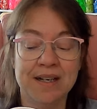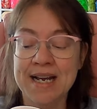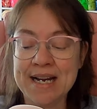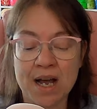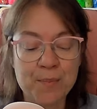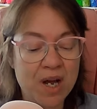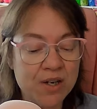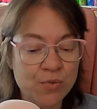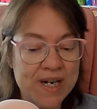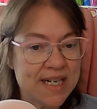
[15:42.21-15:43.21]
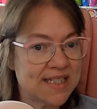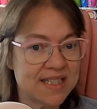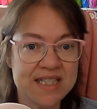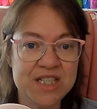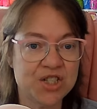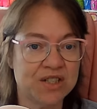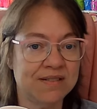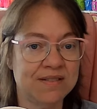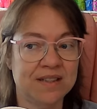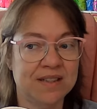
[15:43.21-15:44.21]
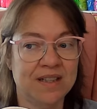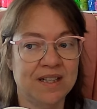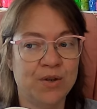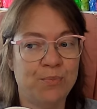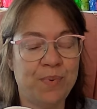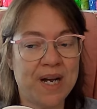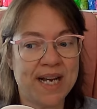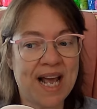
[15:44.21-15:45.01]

Now, I'm not great at Tunisian, but